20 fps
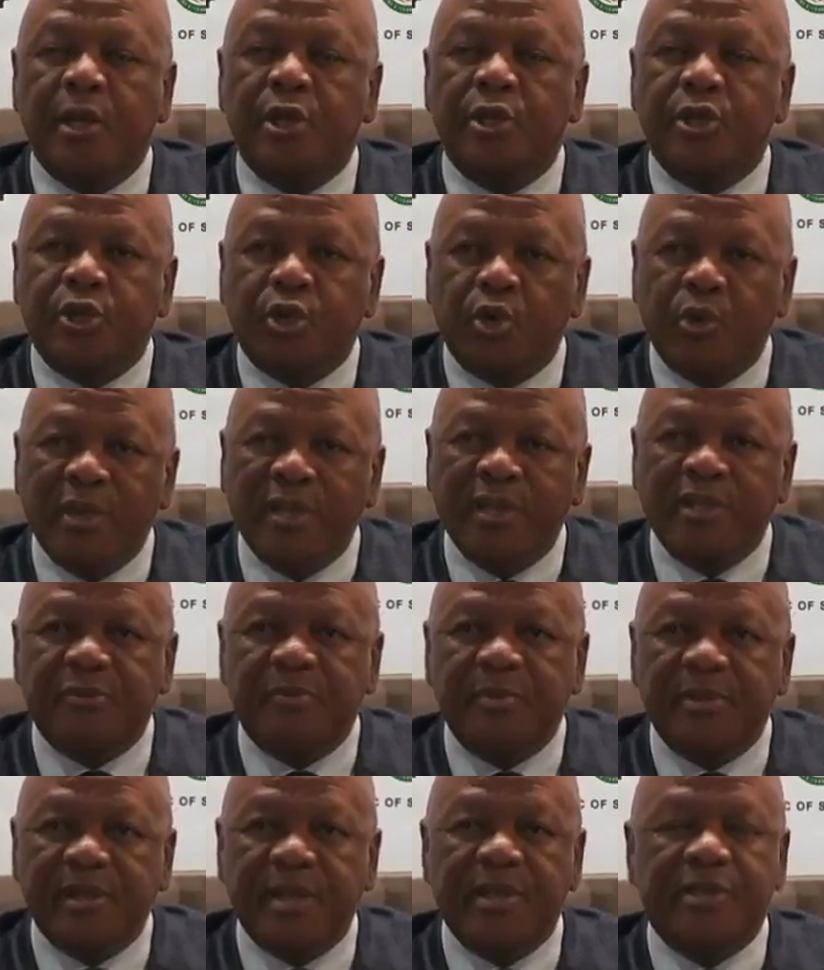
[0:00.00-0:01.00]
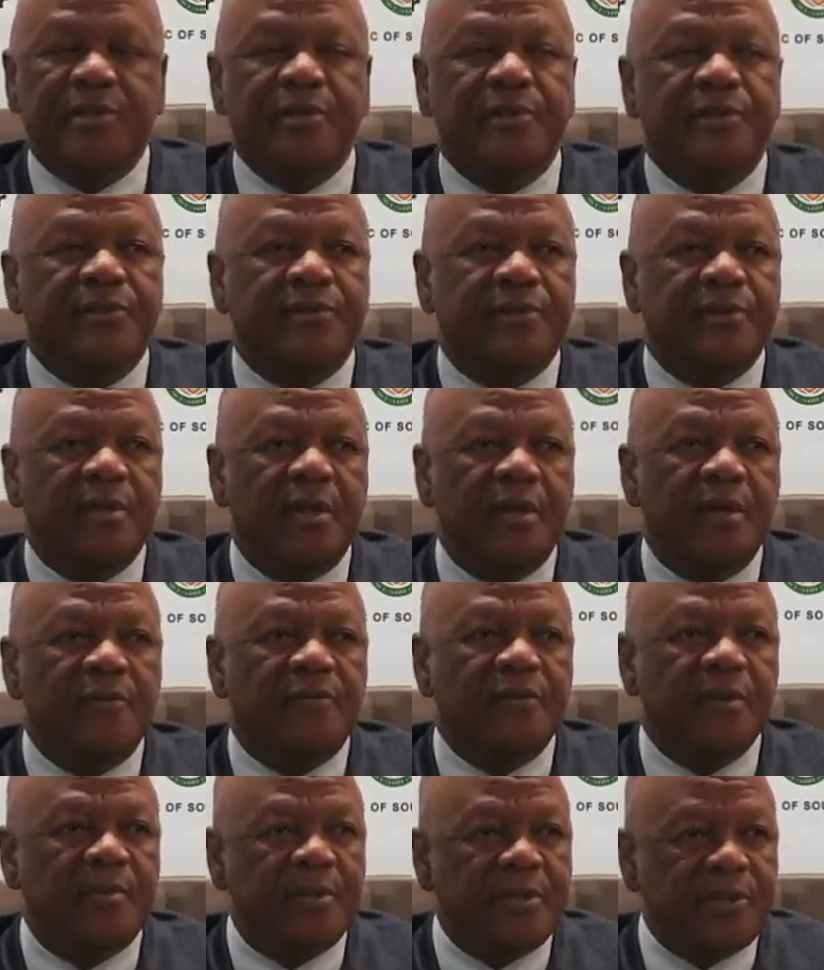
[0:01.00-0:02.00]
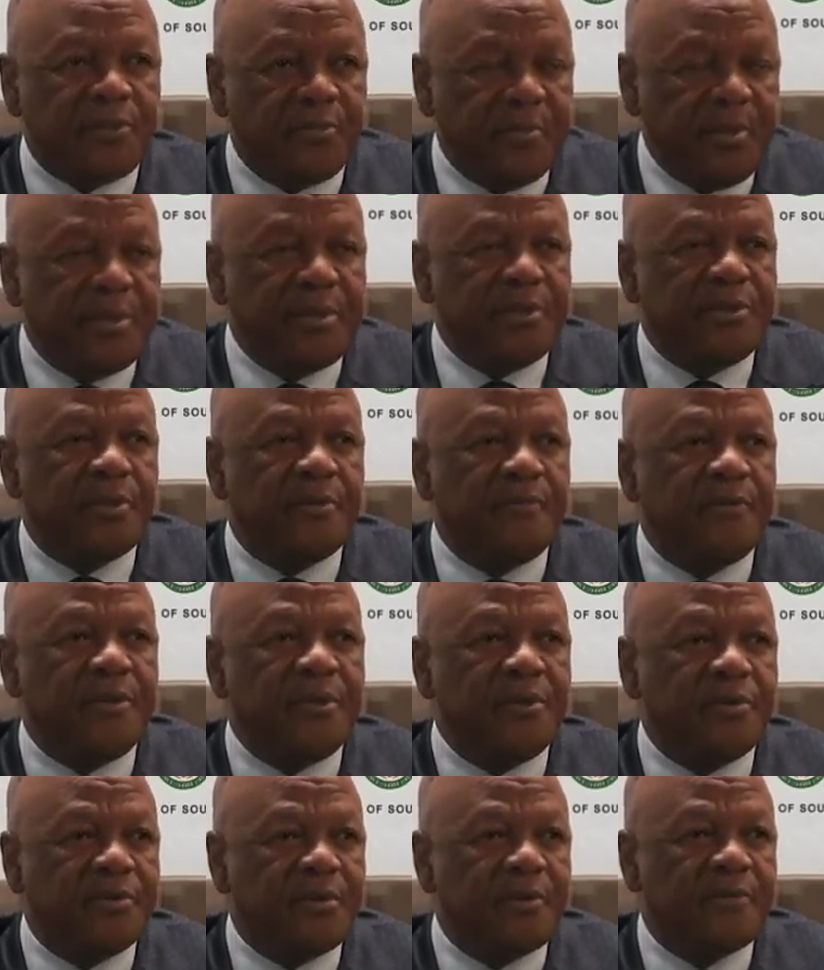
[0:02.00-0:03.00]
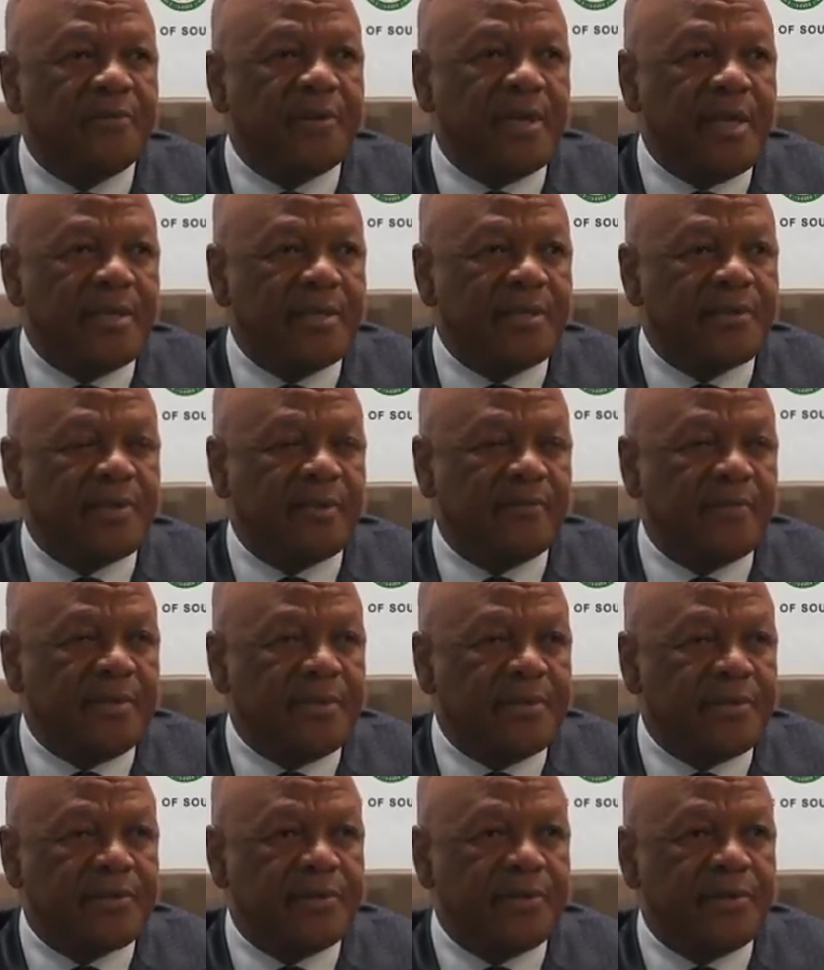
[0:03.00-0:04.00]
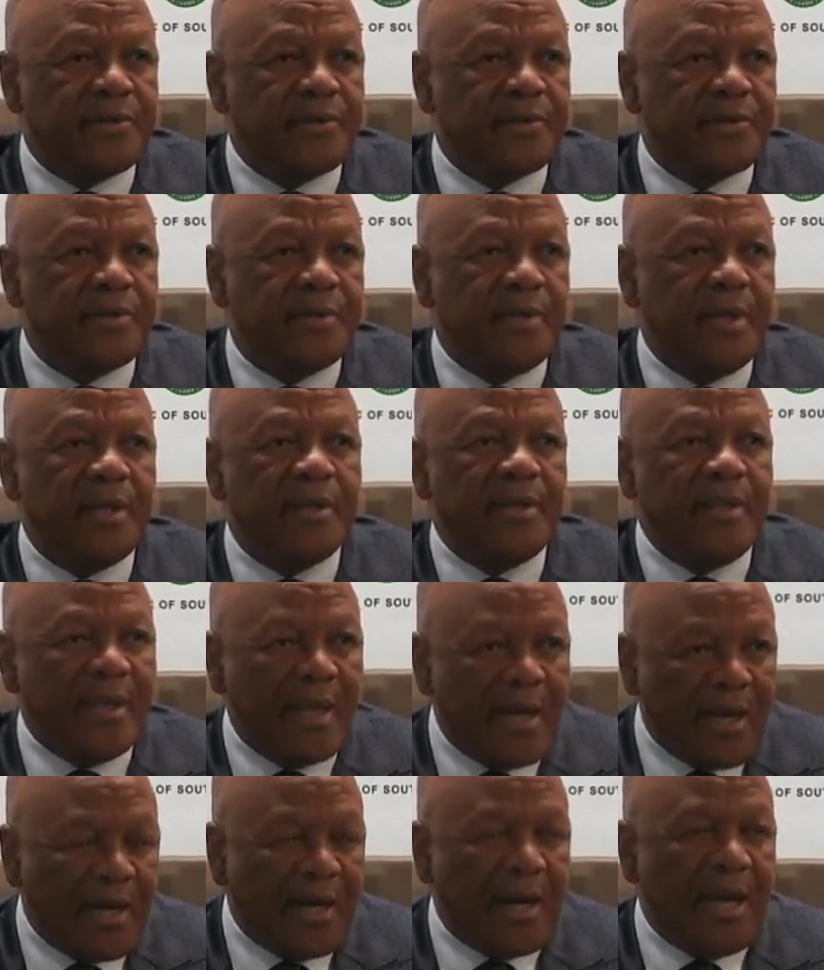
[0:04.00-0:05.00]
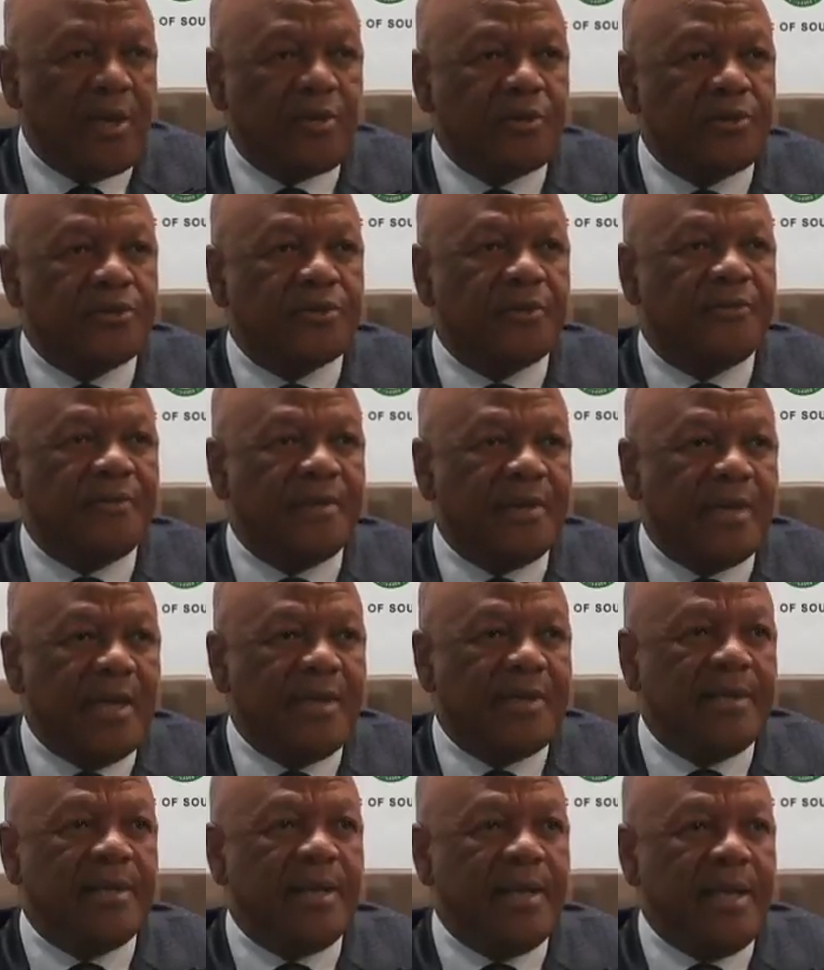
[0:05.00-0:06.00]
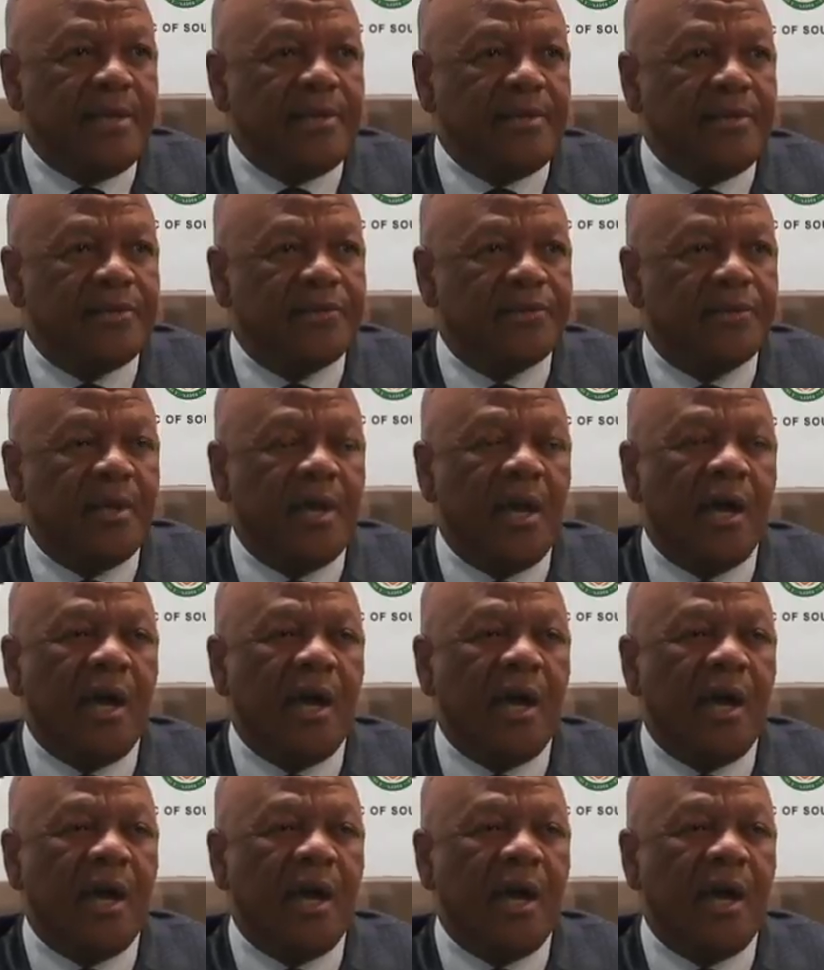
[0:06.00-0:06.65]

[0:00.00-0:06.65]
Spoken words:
Drawing inspirations from the spirit of the youth of 1976, the young lions of the 1980s,